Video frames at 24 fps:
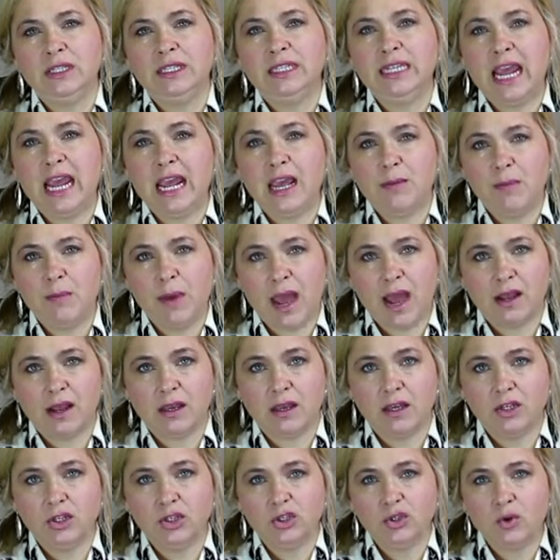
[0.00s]
Take
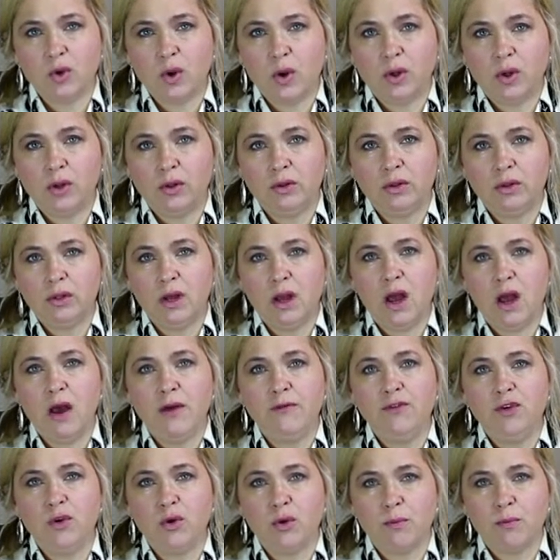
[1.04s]
back control
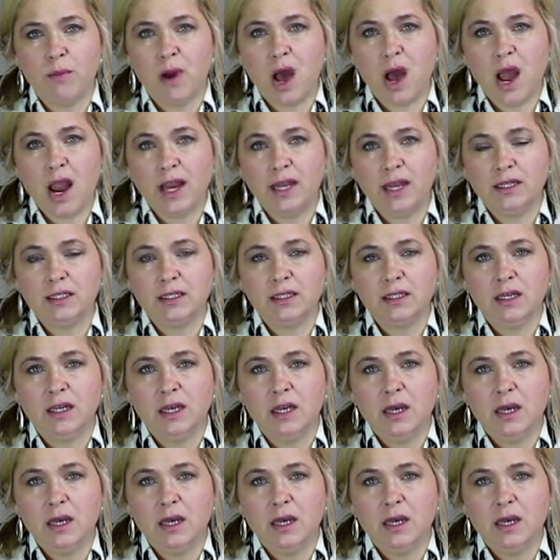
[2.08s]
of your mind.